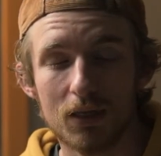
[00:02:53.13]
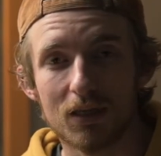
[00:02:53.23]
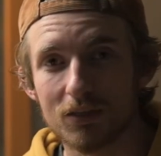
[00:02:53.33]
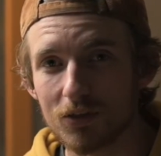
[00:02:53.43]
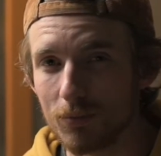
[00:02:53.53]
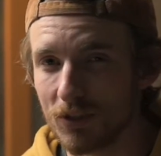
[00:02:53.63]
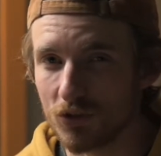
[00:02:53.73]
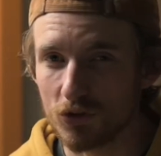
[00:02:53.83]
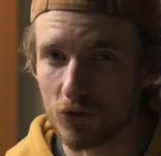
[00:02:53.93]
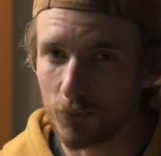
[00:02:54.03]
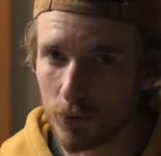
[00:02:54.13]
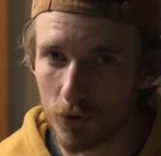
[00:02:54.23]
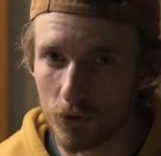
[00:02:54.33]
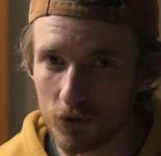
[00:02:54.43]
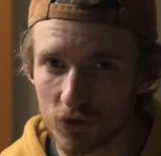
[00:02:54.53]
that's going to be super
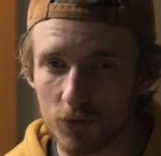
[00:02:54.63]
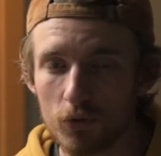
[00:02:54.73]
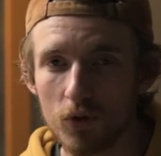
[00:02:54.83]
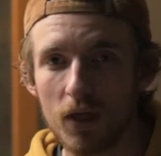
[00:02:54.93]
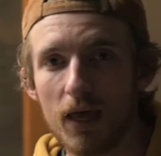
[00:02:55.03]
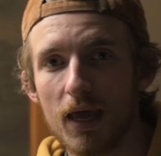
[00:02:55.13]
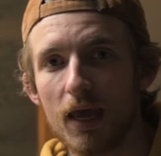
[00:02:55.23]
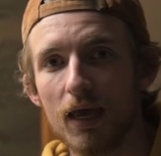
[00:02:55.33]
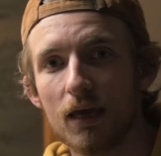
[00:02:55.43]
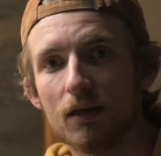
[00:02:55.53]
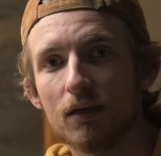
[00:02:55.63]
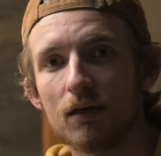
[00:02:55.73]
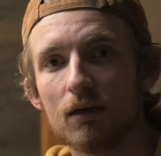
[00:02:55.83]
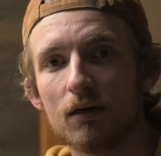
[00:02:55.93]
noticeable and